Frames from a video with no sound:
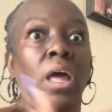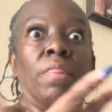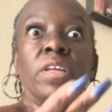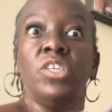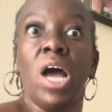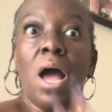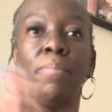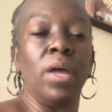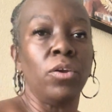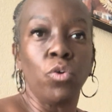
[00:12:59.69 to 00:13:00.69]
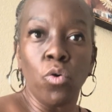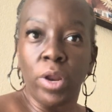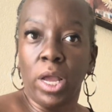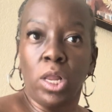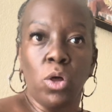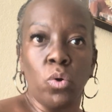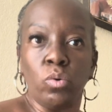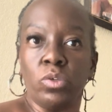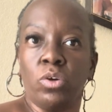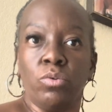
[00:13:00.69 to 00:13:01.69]
the job, that door that
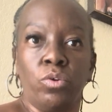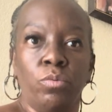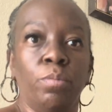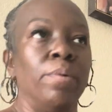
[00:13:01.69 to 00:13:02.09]
closed on you.